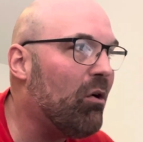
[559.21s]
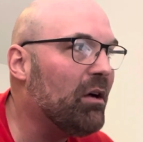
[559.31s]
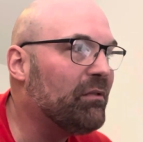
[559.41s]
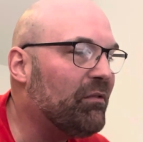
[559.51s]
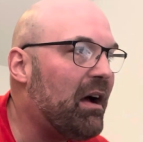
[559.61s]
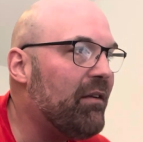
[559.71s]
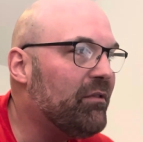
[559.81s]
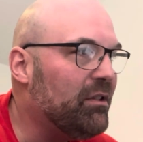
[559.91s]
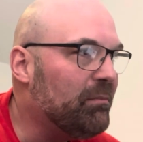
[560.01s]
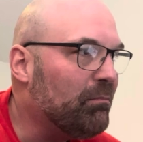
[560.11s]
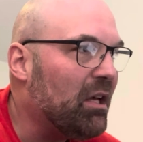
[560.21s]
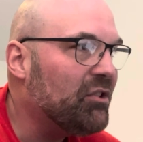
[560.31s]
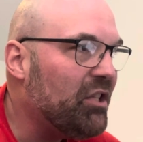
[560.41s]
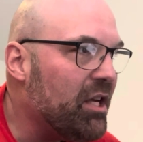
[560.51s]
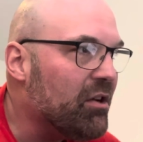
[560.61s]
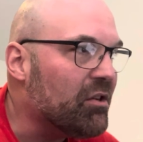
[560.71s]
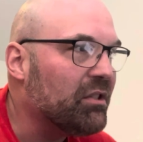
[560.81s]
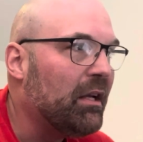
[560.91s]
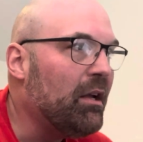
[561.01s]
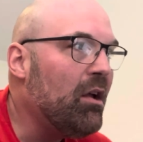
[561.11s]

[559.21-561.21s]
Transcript: on for 5+ years.